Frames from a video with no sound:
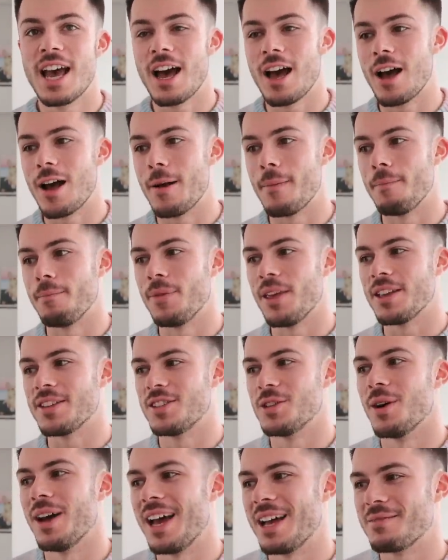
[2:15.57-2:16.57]
And
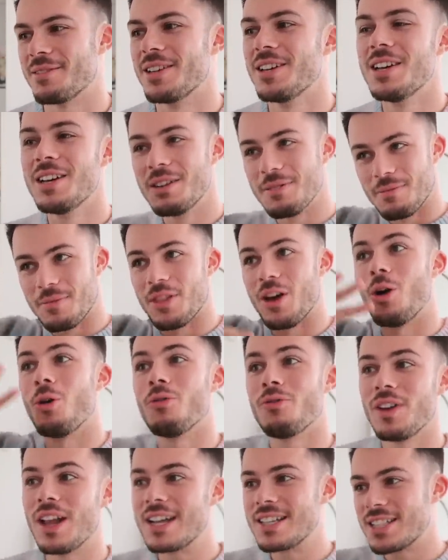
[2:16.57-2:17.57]
so I had the
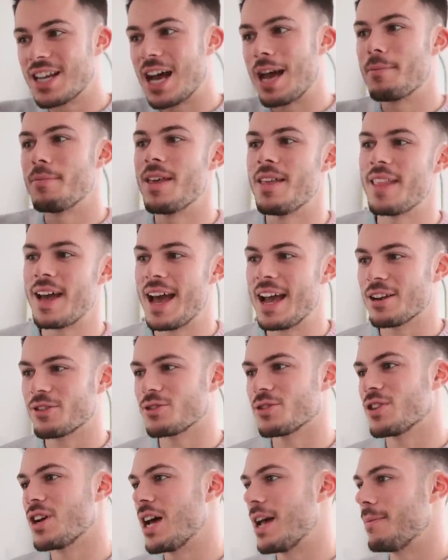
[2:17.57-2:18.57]
whole flight time and then that
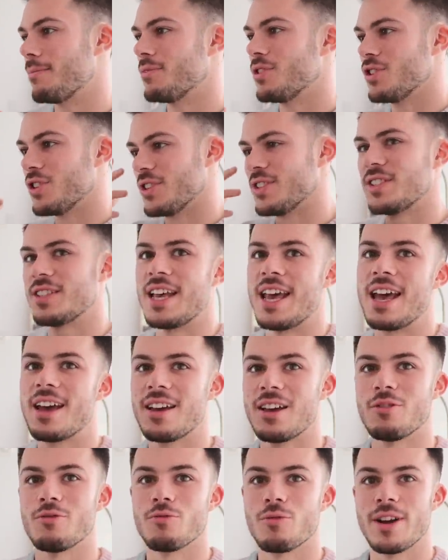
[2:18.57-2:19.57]
extra time to just sit
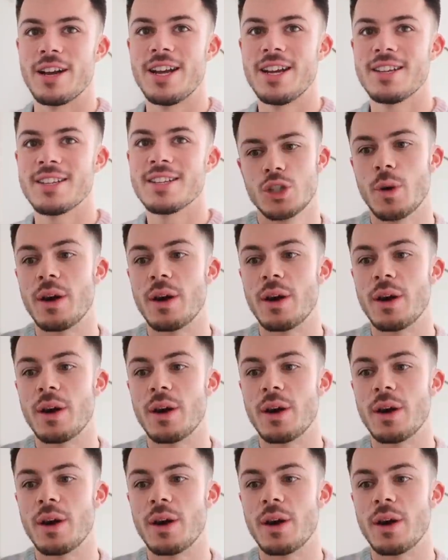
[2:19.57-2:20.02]
and read.